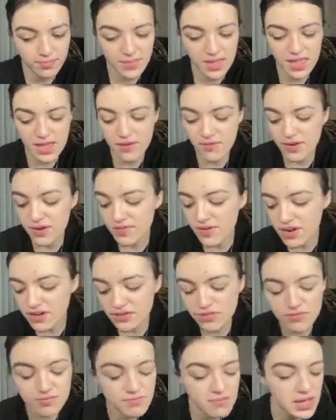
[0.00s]
And whenever I
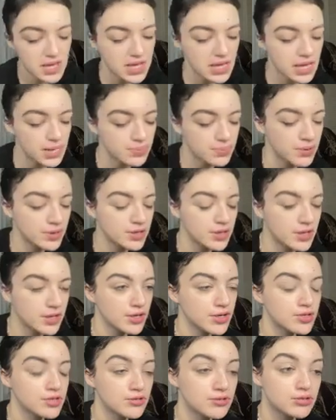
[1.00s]
do makeup on here,
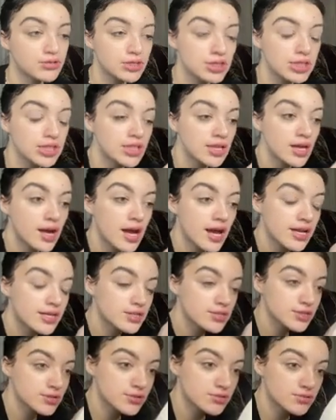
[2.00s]
usually I
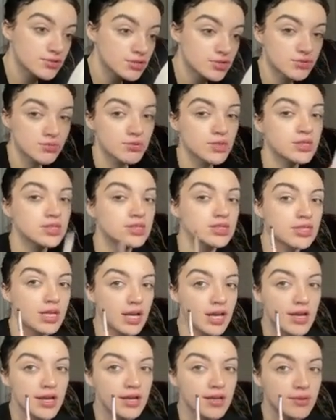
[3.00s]
do just one
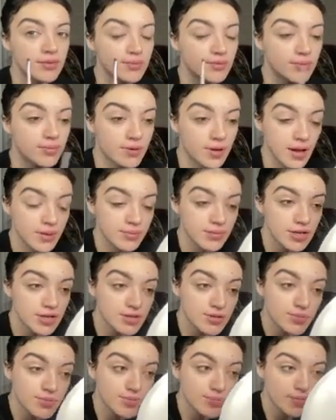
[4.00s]
side, but I'm gonna
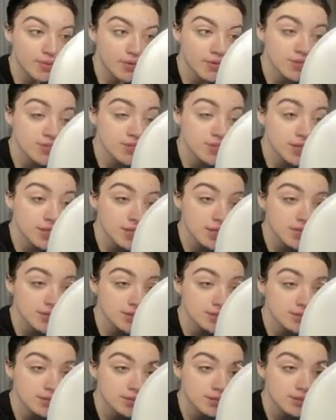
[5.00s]
do both
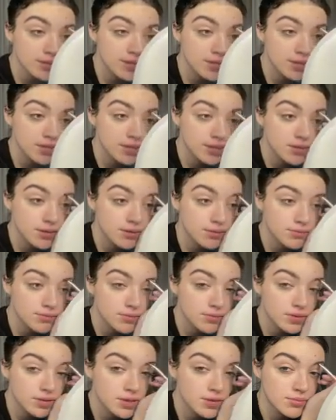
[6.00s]
sides, and
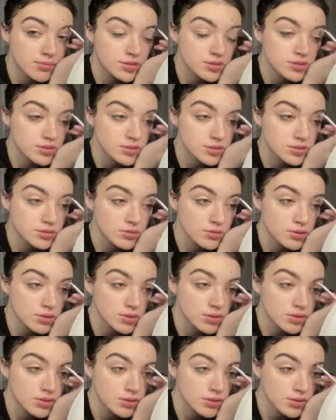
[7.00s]
I'm gonna just show
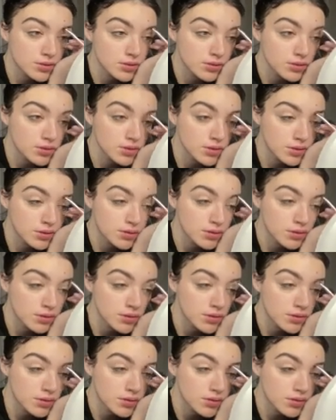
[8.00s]
y'all
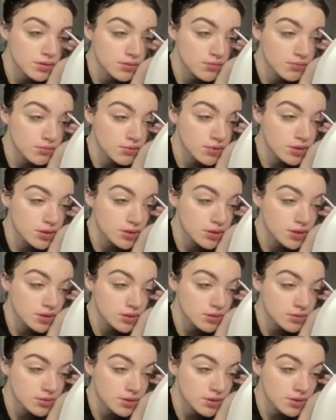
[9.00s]
what it
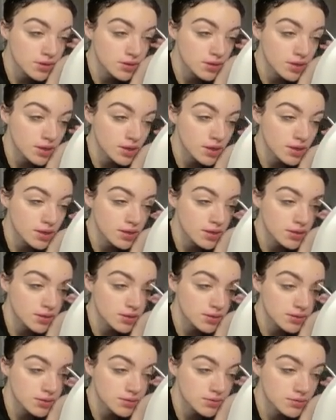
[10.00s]
looks like at the
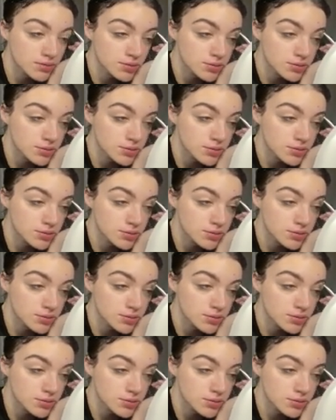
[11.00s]
end.